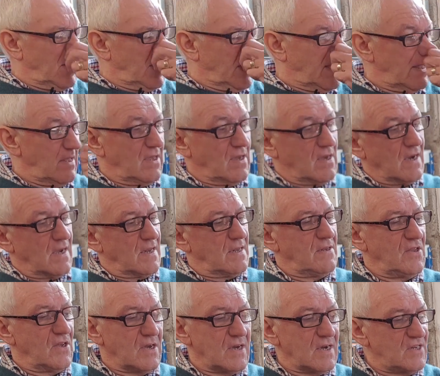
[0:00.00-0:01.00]
Well,
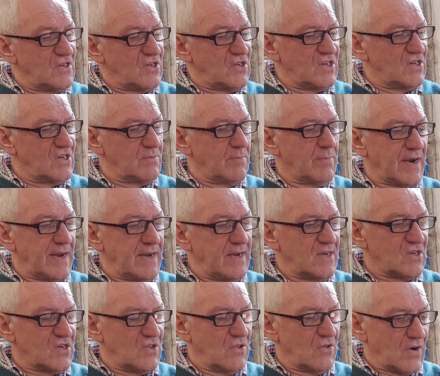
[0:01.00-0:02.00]
you can't change the
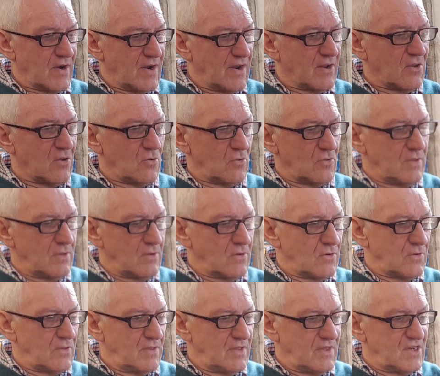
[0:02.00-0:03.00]
brightness of the reticle
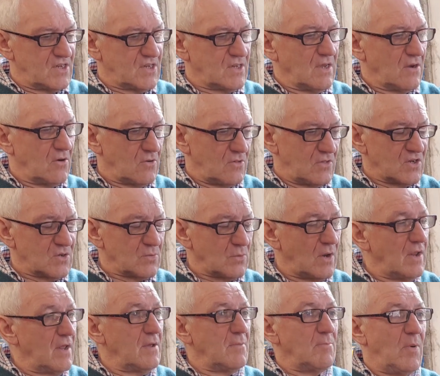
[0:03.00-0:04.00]
on this
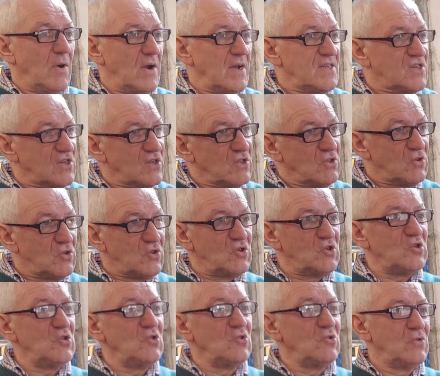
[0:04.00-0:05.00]
one, but it's in
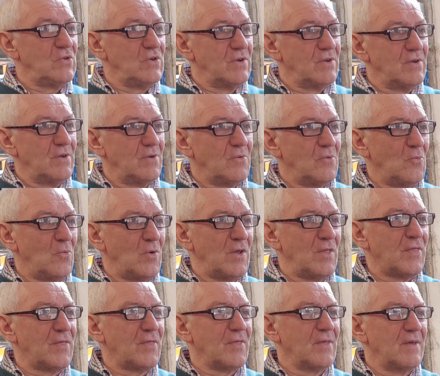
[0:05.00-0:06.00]
tune
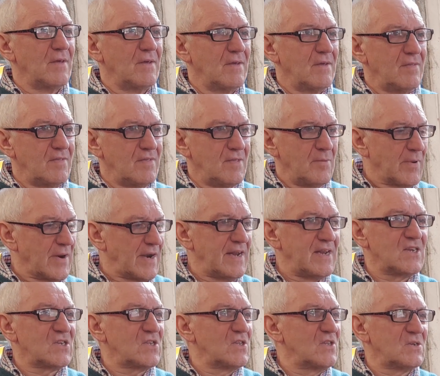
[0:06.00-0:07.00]
with the
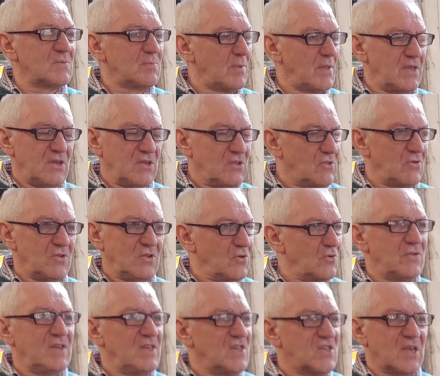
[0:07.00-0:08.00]
brightness of the display. You
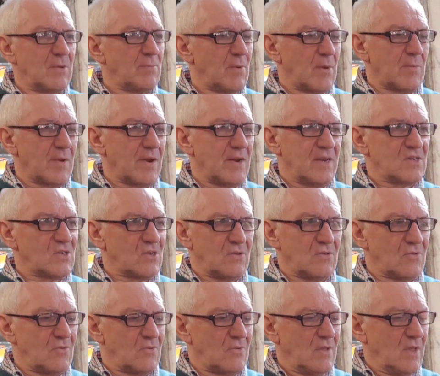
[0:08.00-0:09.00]
don't need separate brightness
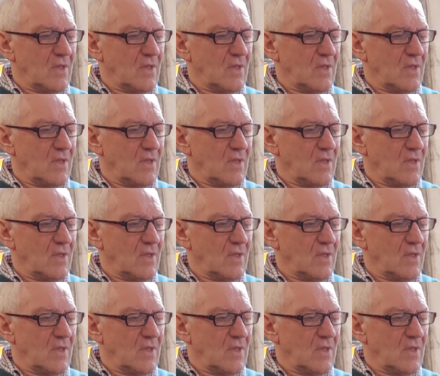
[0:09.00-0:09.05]
control.